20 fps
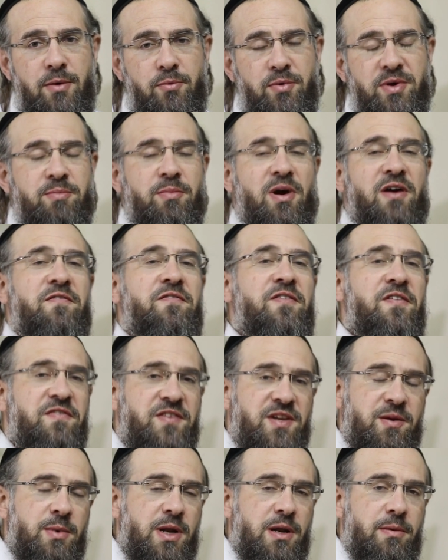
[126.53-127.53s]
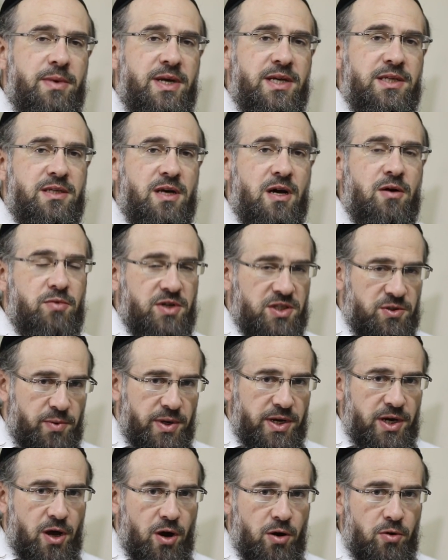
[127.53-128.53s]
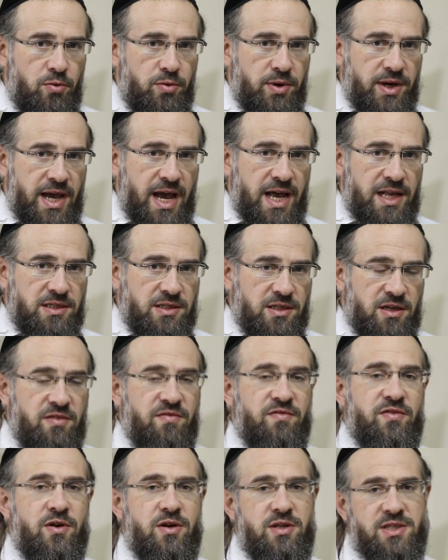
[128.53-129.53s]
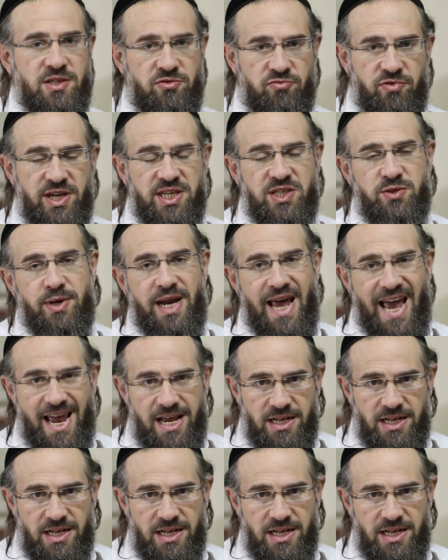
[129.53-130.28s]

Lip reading: with my 50mm, which we know gets converted really to an